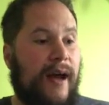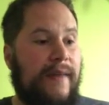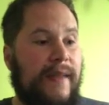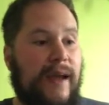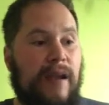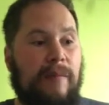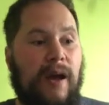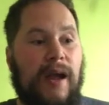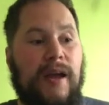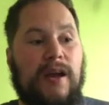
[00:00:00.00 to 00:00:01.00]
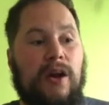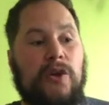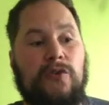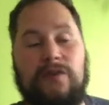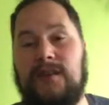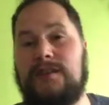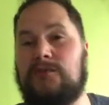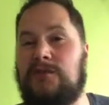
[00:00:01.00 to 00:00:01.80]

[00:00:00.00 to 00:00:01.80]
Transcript: And then my cardio fitness,